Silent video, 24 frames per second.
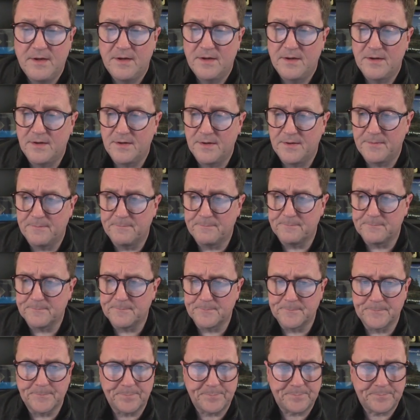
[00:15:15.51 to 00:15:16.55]

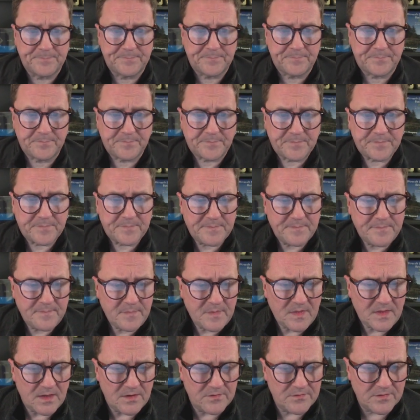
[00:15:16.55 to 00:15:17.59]
Let's
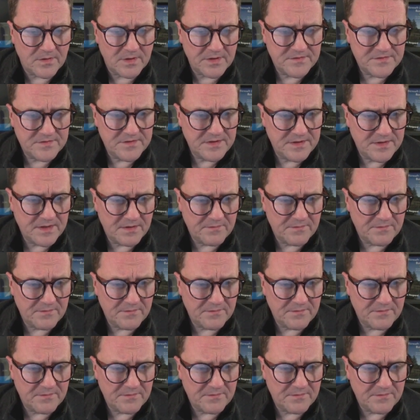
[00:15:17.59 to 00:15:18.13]
see,